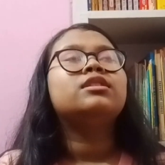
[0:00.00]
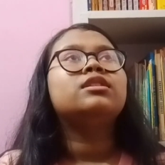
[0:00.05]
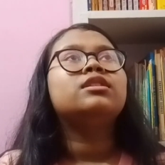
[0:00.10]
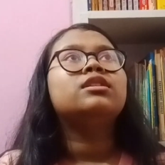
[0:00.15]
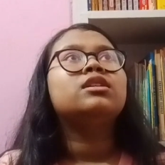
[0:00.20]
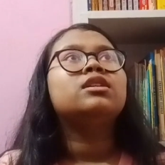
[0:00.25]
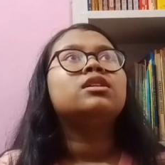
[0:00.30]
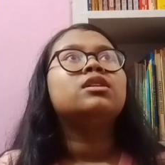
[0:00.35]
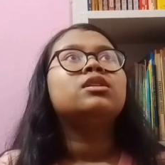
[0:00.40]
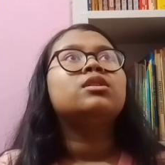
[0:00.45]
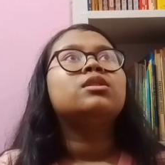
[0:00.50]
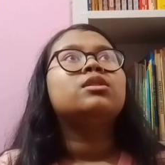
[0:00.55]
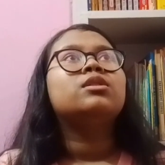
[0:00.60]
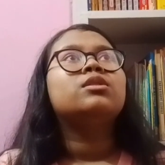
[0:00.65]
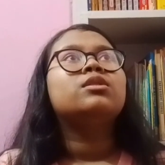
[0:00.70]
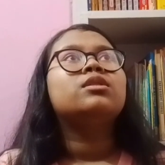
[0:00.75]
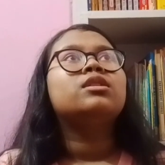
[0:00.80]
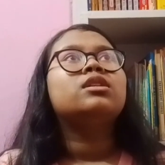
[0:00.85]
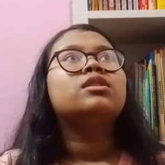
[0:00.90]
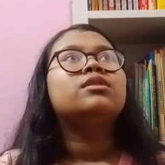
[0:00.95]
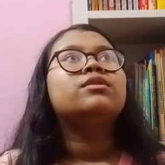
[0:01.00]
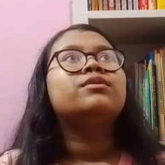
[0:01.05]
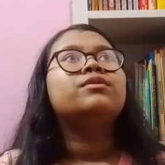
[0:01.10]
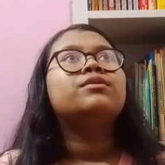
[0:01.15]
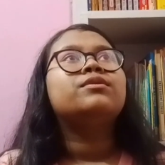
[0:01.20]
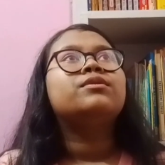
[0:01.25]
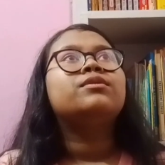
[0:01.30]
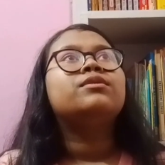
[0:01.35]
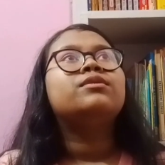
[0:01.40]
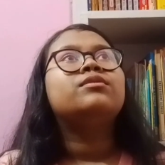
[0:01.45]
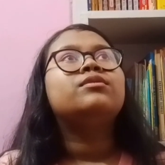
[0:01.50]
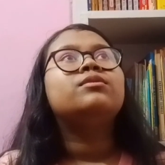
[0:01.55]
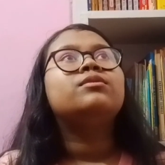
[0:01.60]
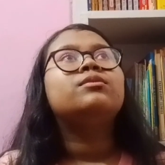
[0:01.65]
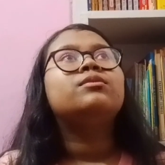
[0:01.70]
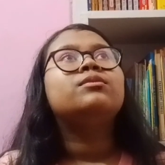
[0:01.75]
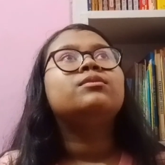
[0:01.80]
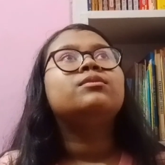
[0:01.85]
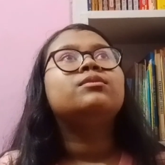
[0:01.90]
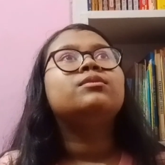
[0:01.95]

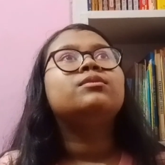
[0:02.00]
(no one is talking)